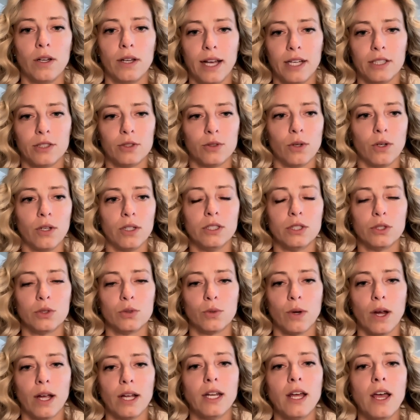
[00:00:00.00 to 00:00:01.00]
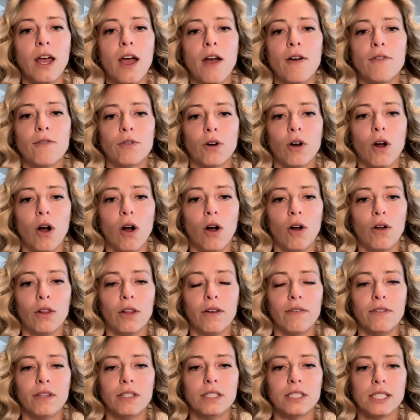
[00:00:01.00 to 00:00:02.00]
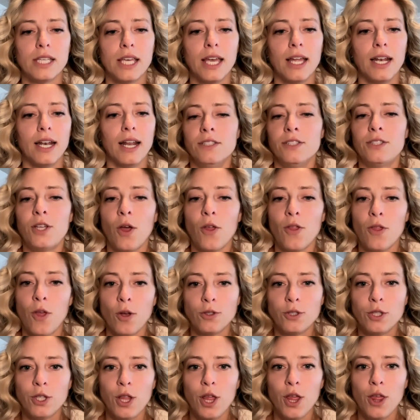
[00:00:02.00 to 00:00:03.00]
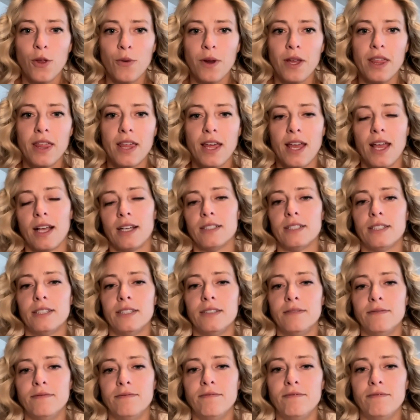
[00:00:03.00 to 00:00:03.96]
Castor oil is great for all of the skin. So those are the three things: